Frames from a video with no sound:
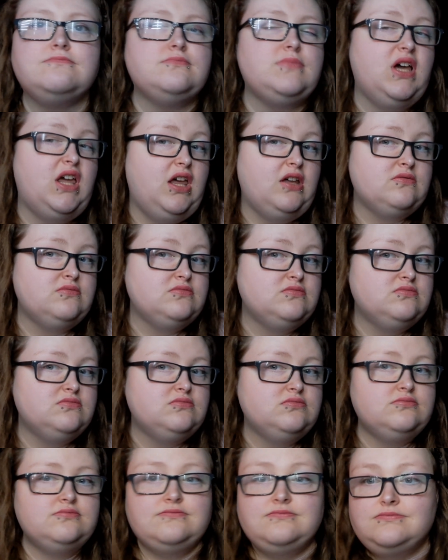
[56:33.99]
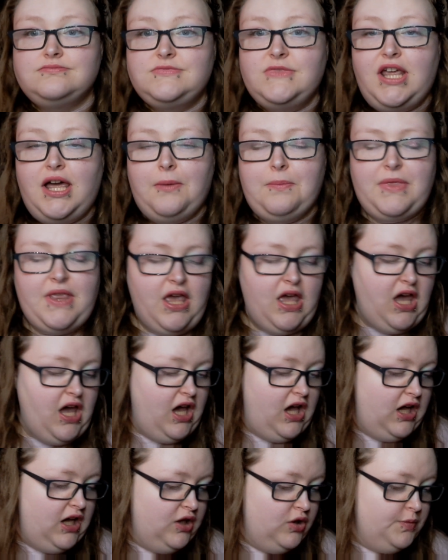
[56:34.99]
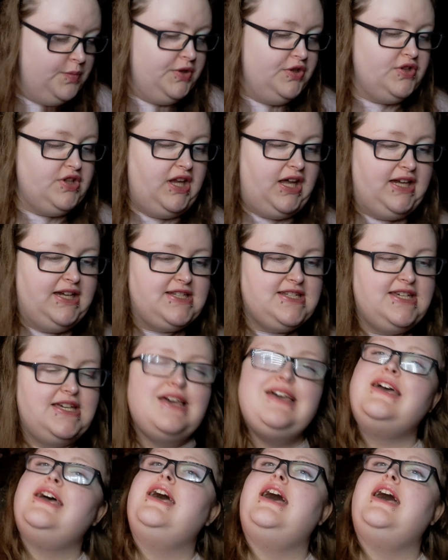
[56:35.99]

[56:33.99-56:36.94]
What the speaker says: But yeah. I hope you liked it.